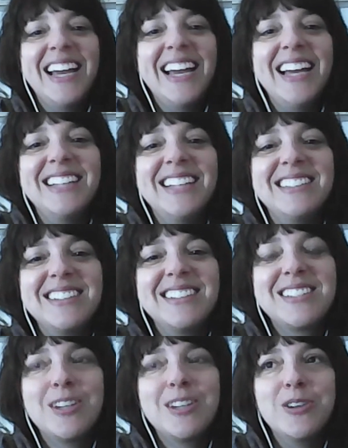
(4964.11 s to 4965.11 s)
And
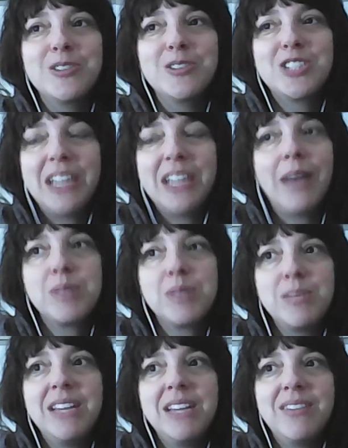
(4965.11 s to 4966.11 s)
so she
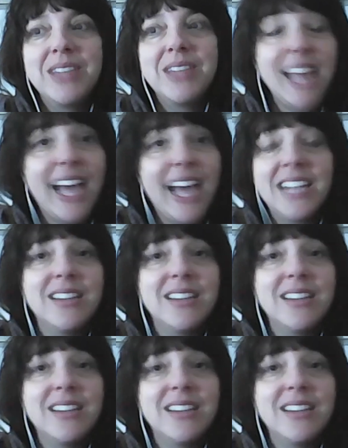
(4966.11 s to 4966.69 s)
helped me with that.